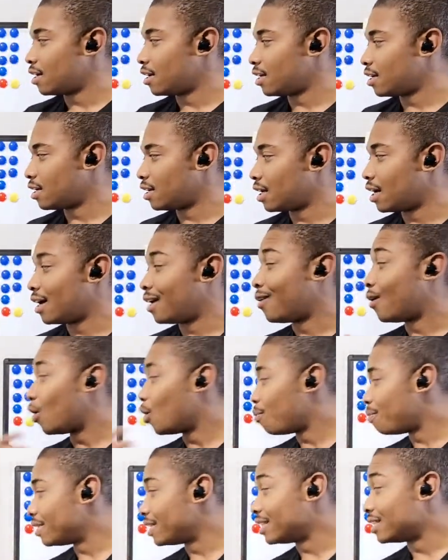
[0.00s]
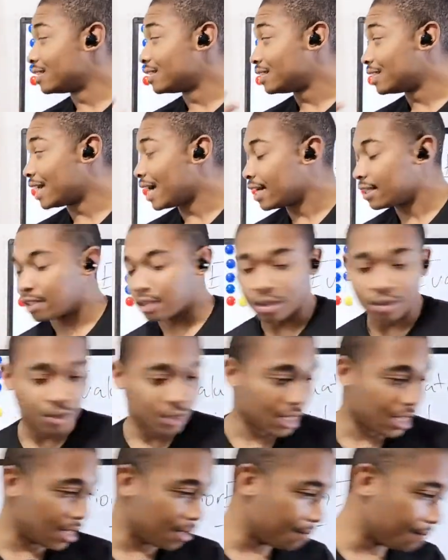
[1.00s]
an open and tactical
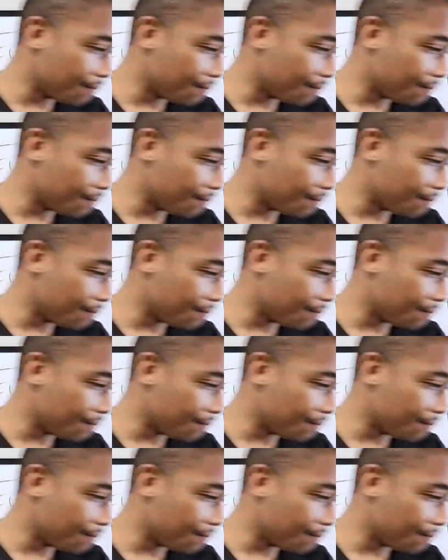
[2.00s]
game.